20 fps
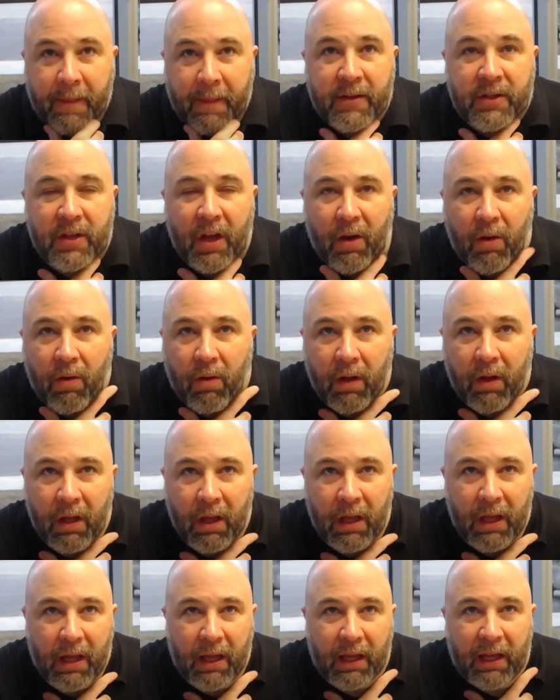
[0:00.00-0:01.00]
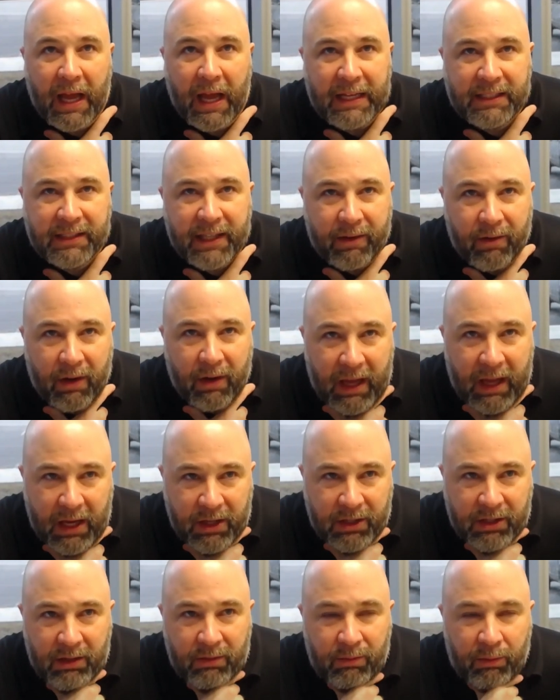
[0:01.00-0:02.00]
So cost
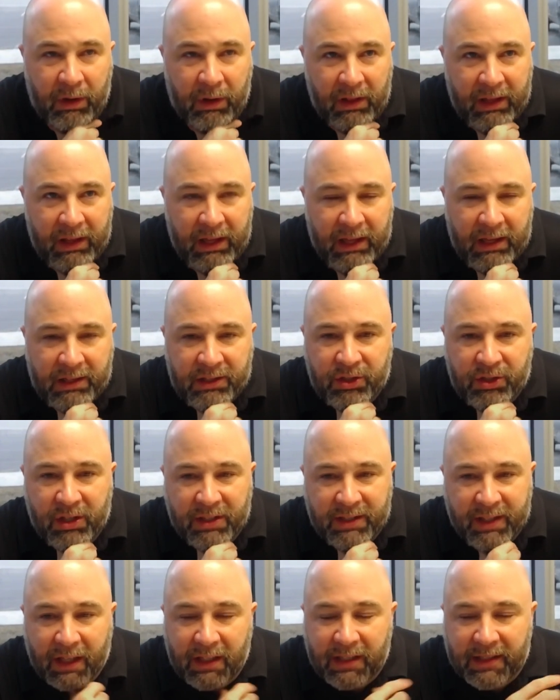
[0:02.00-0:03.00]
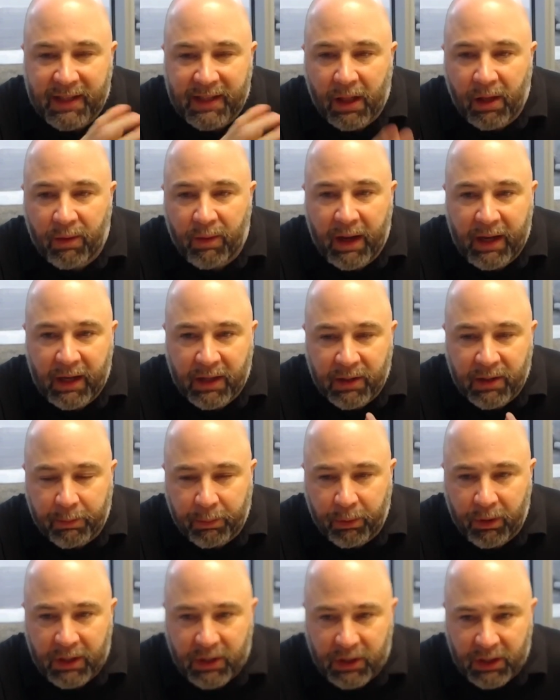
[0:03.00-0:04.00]
segregation really is just accelerated
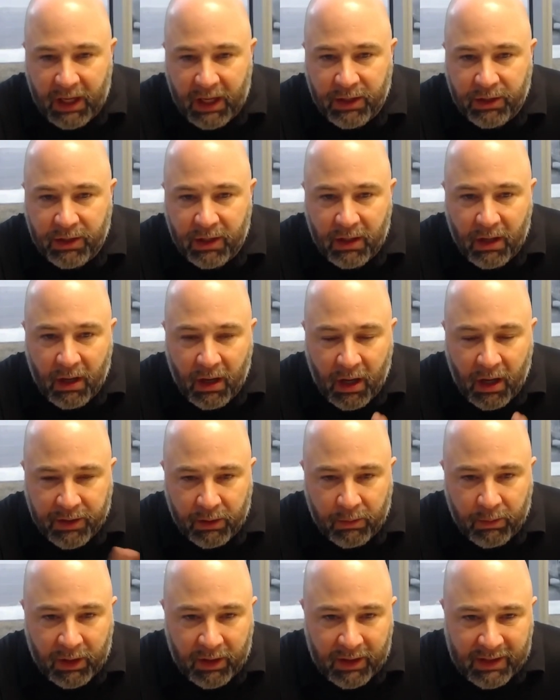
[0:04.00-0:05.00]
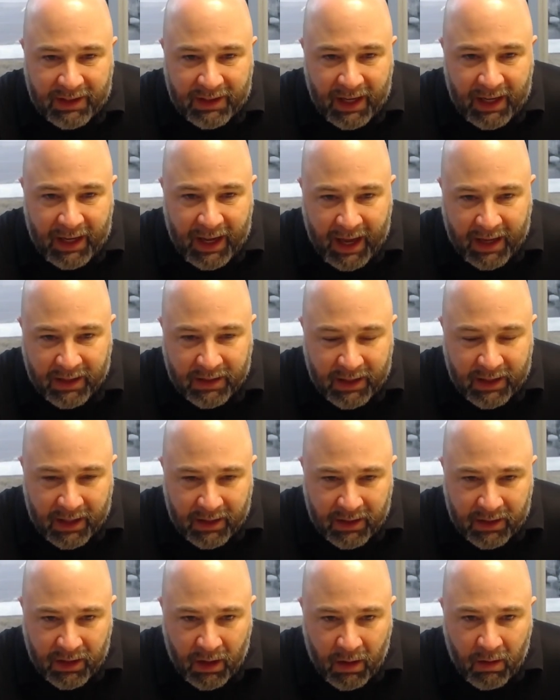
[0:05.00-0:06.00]
depreciation on your real estate
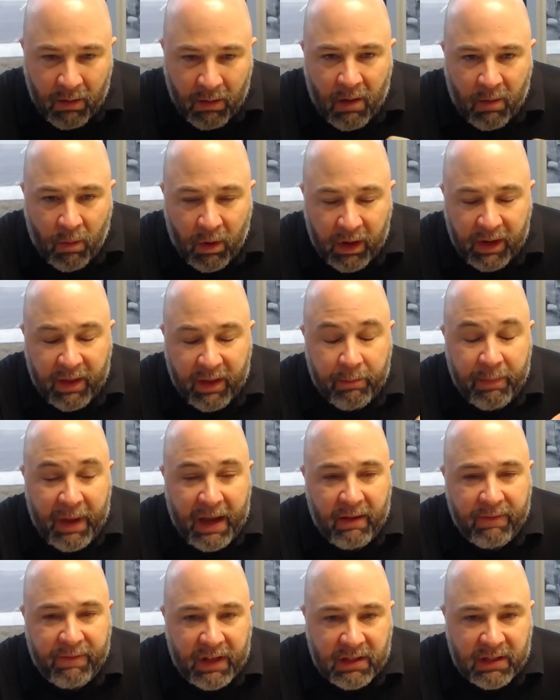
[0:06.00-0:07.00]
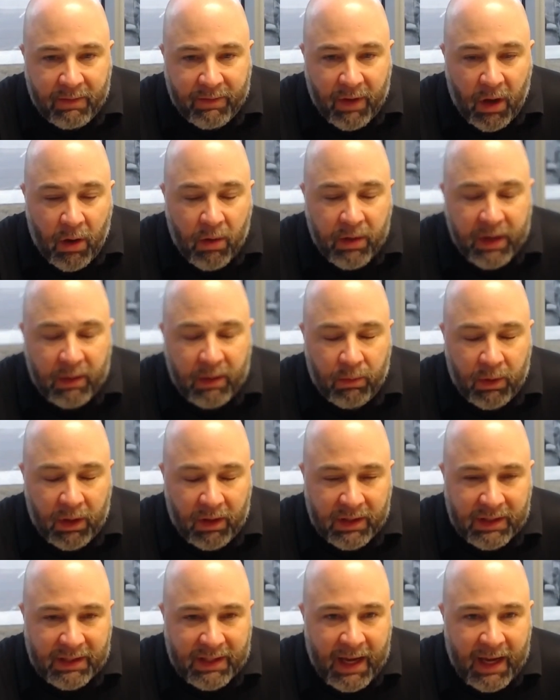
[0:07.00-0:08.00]
assets. So one of the benefits of owning
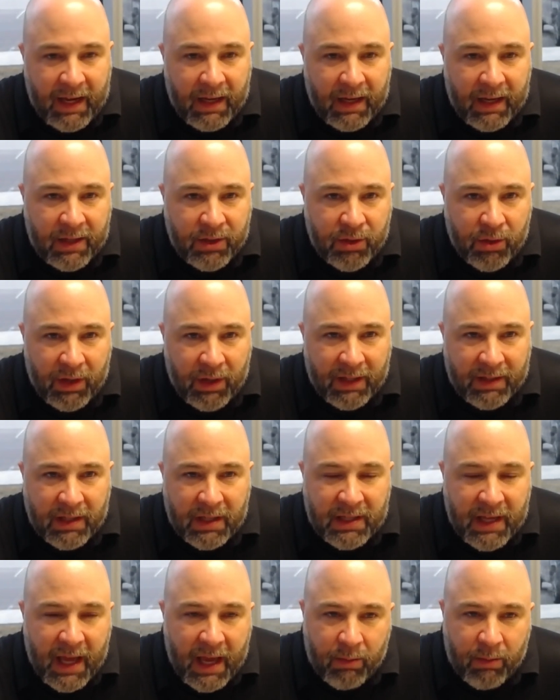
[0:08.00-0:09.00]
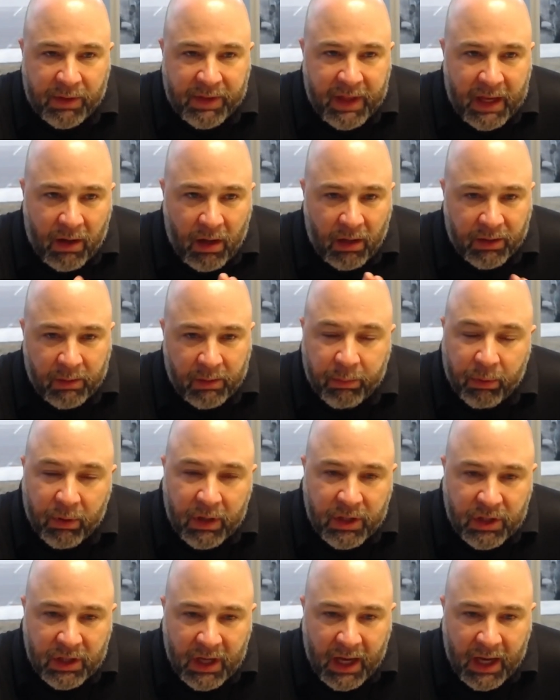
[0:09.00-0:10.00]
real estate is you get to take what they call
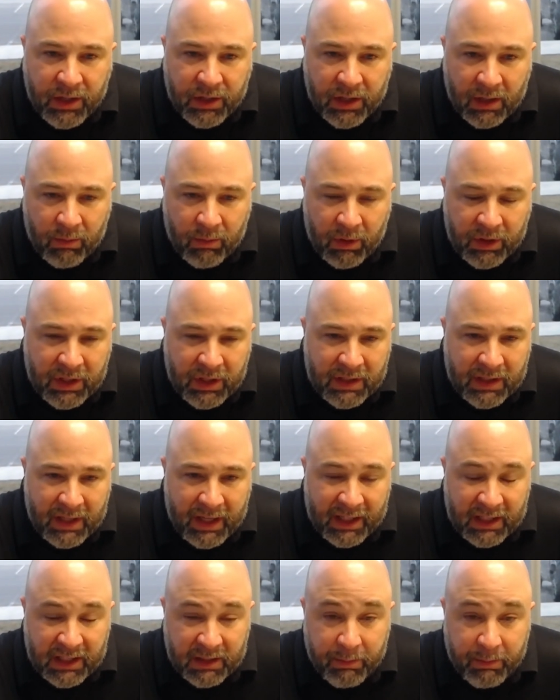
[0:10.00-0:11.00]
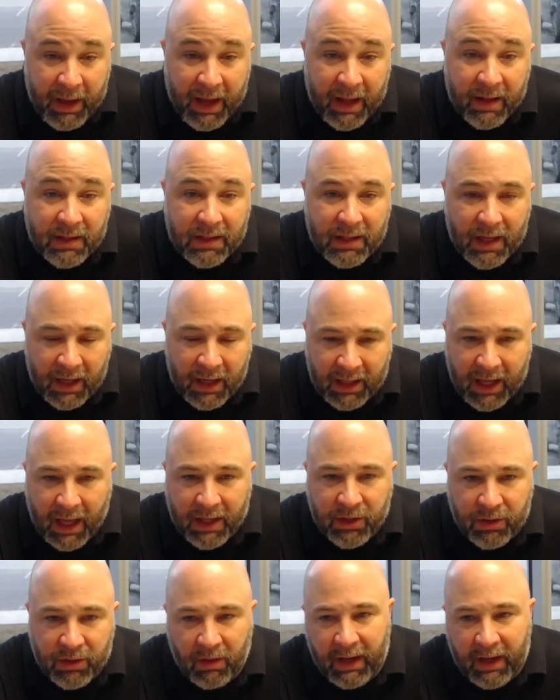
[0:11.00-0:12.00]
depreciation, which is an expense
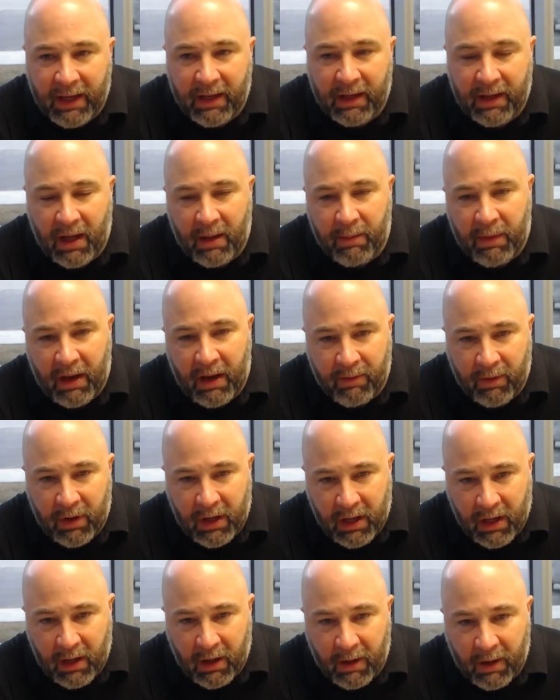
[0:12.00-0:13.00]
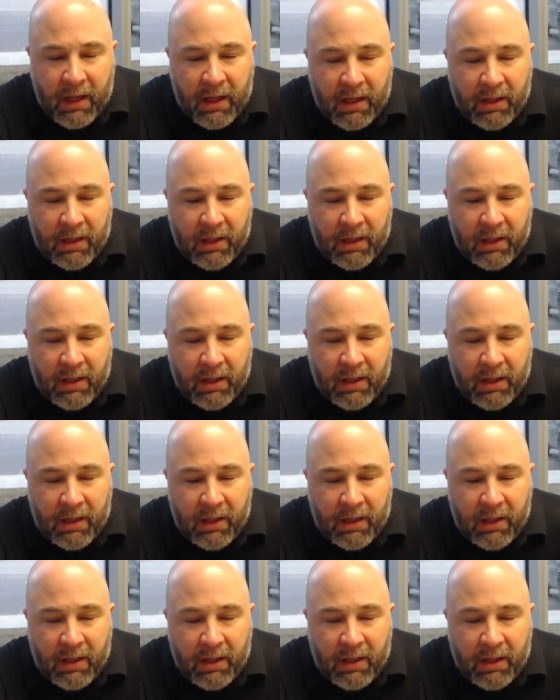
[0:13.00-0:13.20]
against your income every year.